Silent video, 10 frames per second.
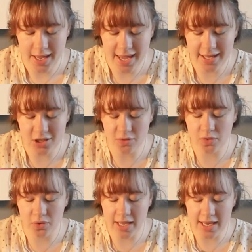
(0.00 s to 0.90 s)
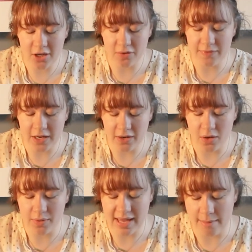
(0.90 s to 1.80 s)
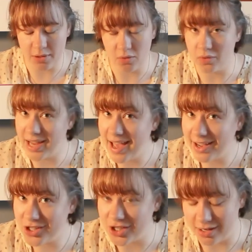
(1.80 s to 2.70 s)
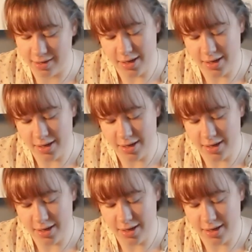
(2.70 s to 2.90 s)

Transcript: And you've created your very own chemical reaction,